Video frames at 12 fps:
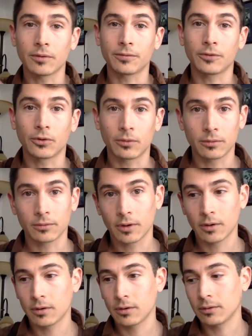of
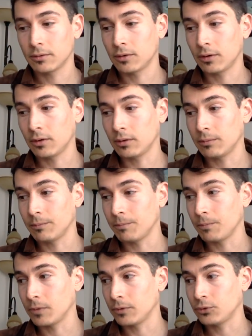the
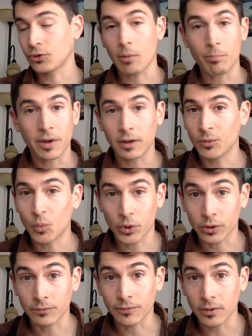Trumpian
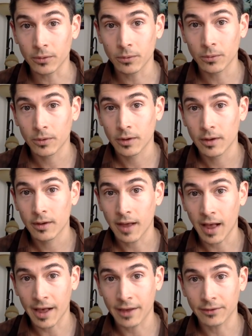worldview
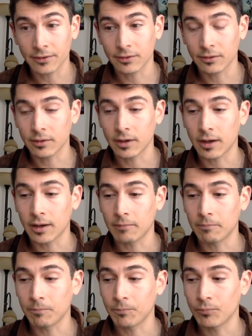as
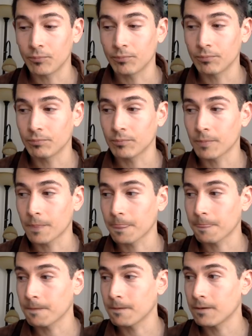um,
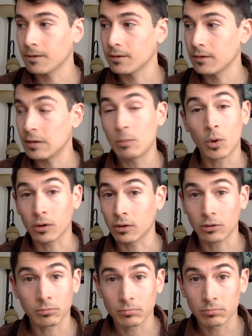
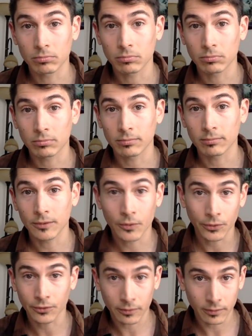immoral. Of
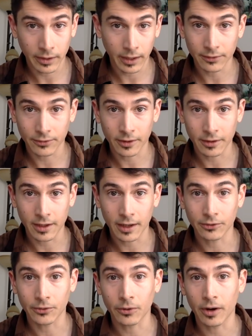course, like I said, he
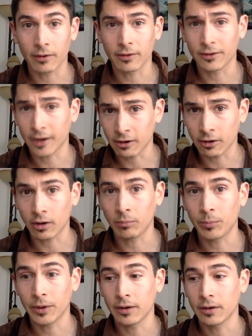has no ground to stand on,
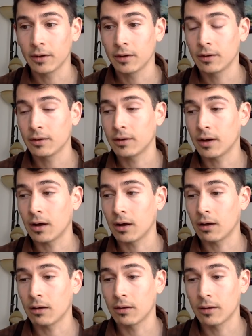but
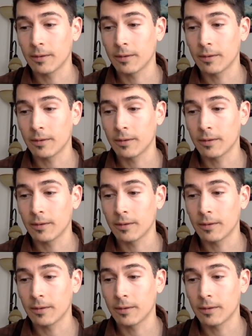uh,